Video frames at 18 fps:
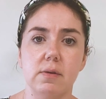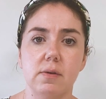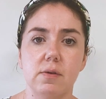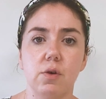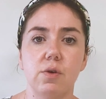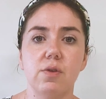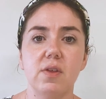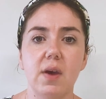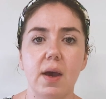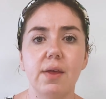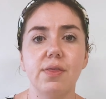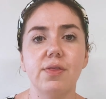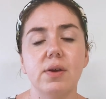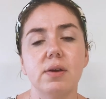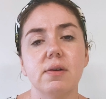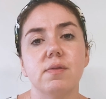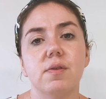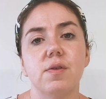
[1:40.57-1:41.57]
So they're
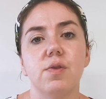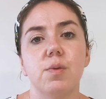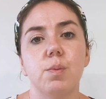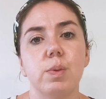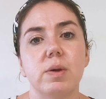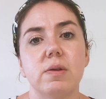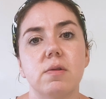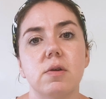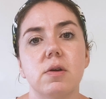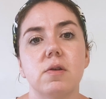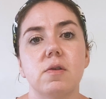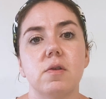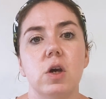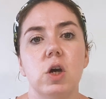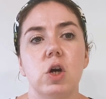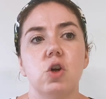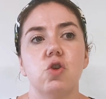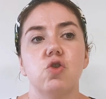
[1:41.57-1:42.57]
things that the business
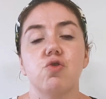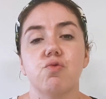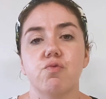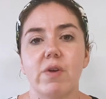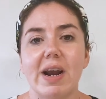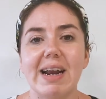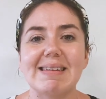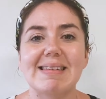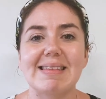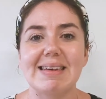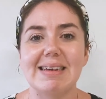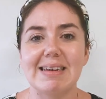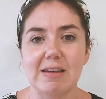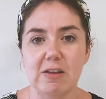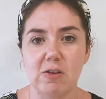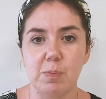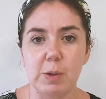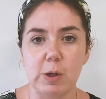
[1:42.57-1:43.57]
directly
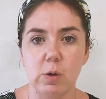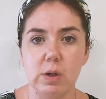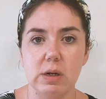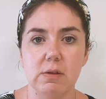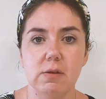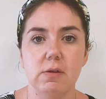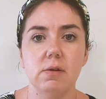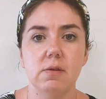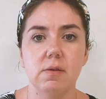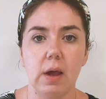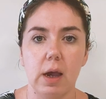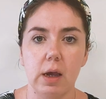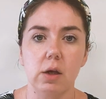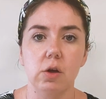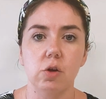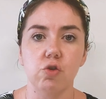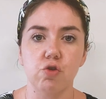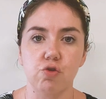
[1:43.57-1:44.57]
experiences
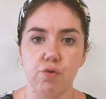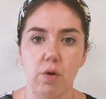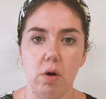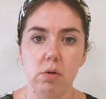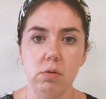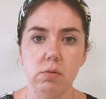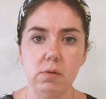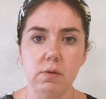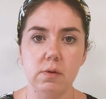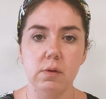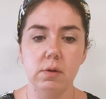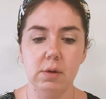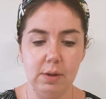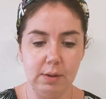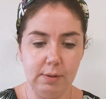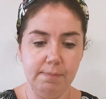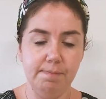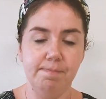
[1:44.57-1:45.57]
and controls
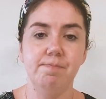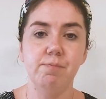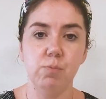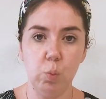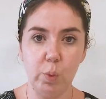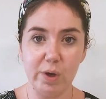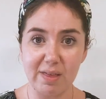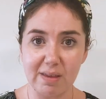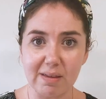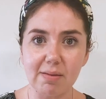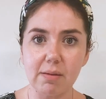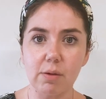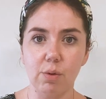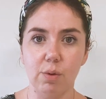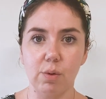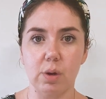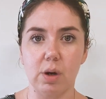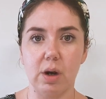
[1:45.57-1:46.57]
within the
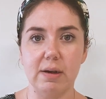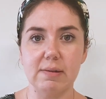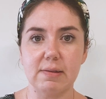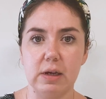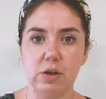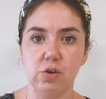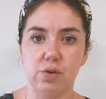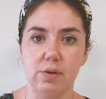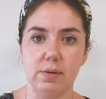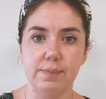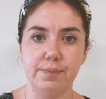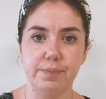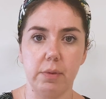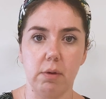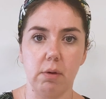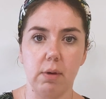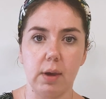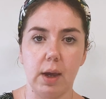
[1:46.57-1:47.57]
organization,
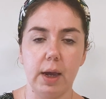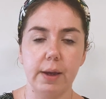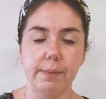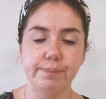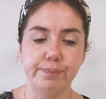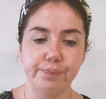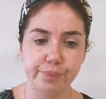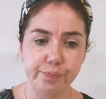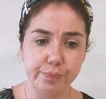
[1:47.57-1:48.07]
okay?